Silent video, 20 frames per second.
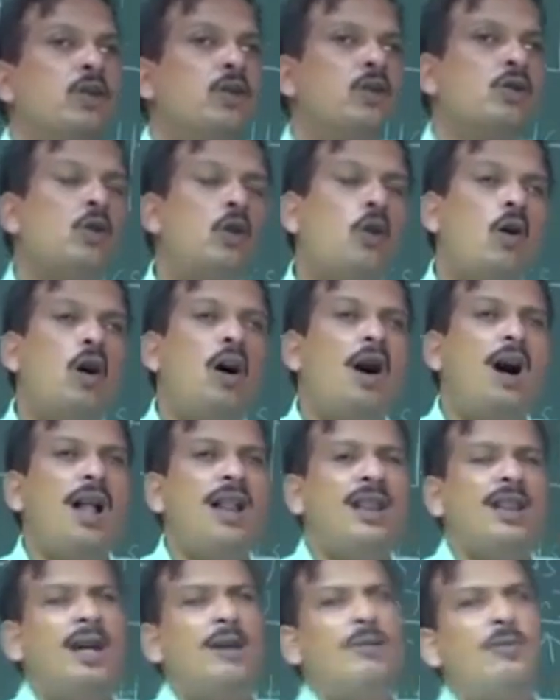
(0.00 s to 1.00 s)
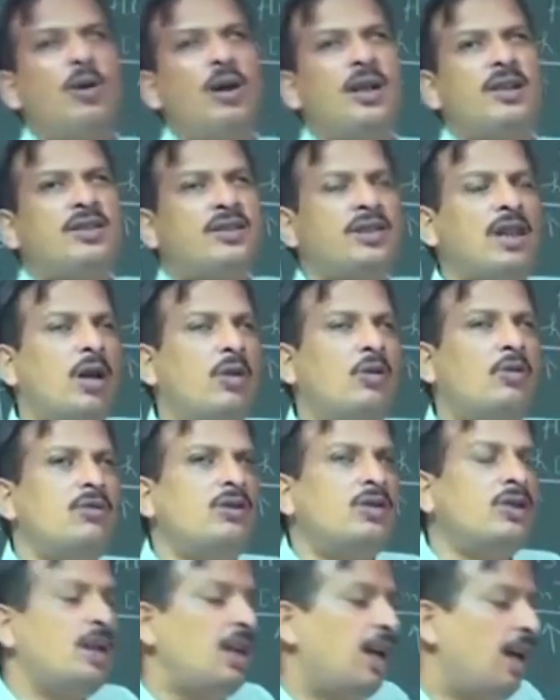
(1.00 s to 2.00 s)
So, all the voice
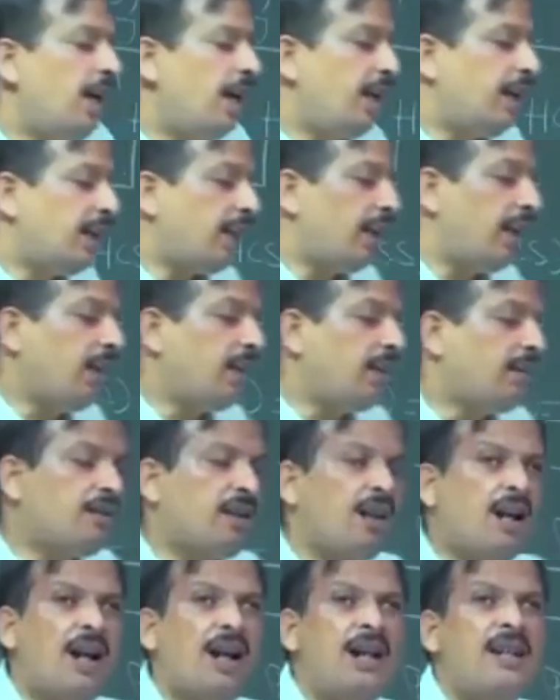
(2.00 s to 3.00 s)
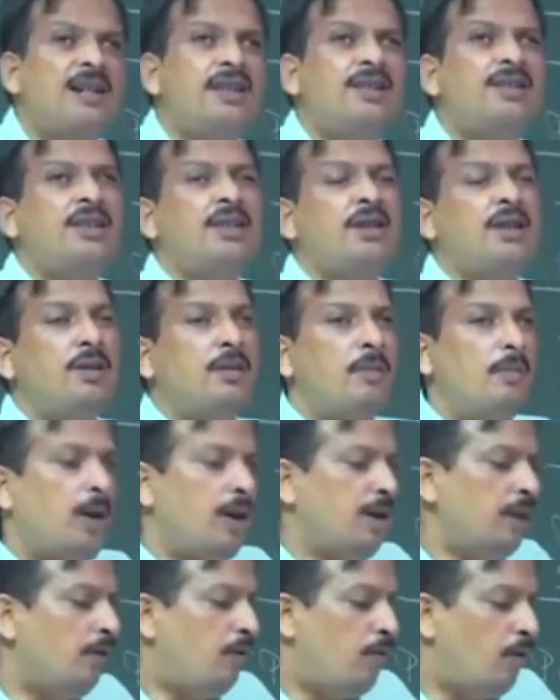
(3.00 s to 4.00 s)
sounds are characterized
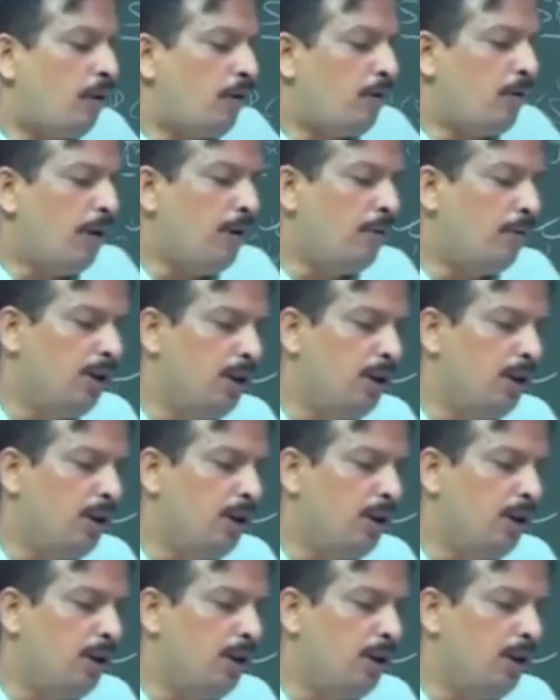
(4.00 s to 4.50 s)
by the formant